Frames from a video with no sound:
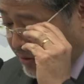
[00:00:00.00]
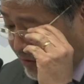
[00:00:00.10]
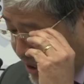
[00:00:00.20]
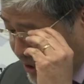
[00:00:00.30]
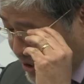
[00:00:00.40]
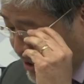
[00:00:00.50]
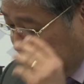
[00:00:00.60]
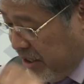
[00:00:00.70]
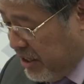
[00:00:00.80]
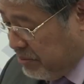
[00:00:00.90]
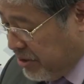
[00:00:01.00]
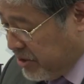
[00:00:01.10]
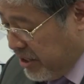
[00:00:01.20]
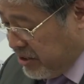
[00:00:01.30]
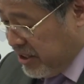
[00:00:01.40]
face in
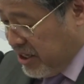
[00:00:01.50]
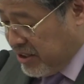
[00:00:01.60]
protecting our